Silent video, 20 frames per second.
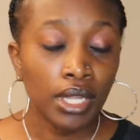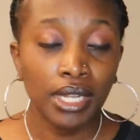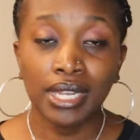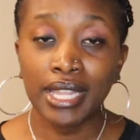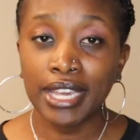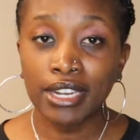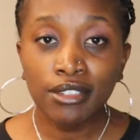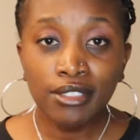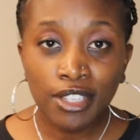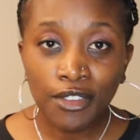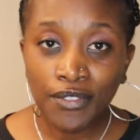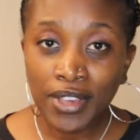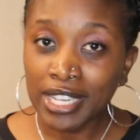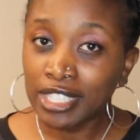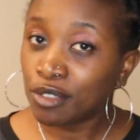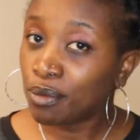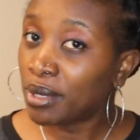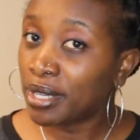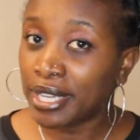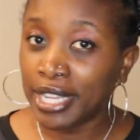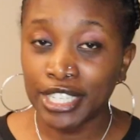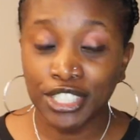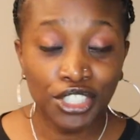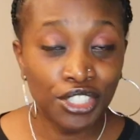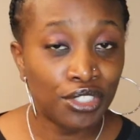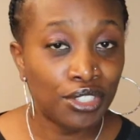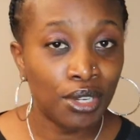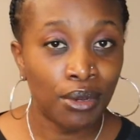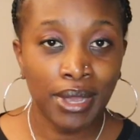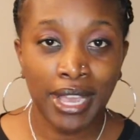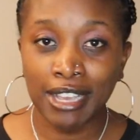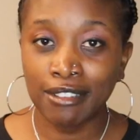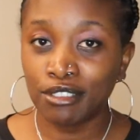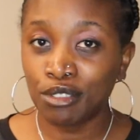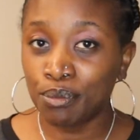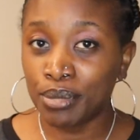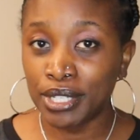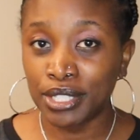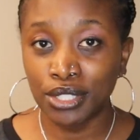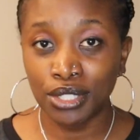Letters of explanation don't
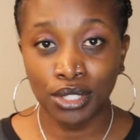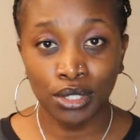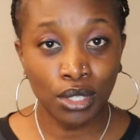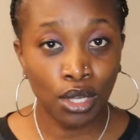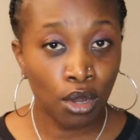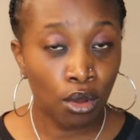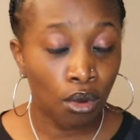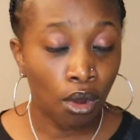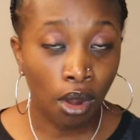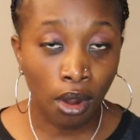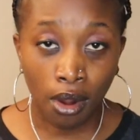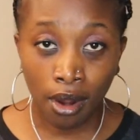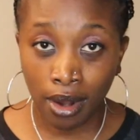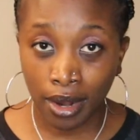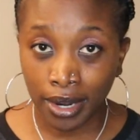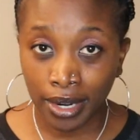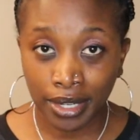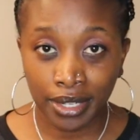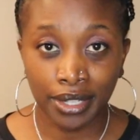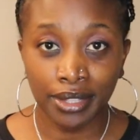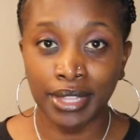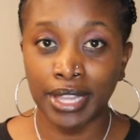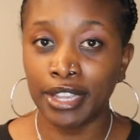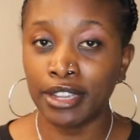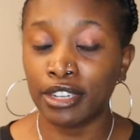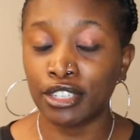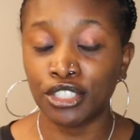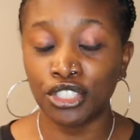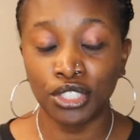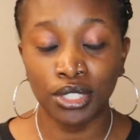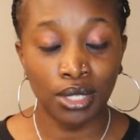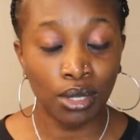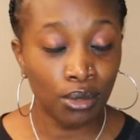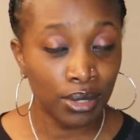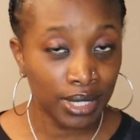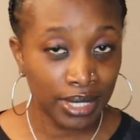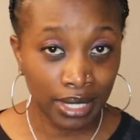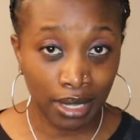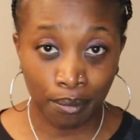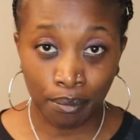have to be so hard. They are so
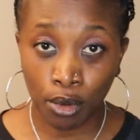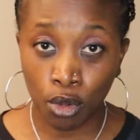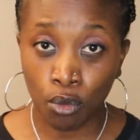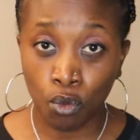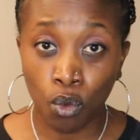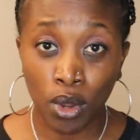simple.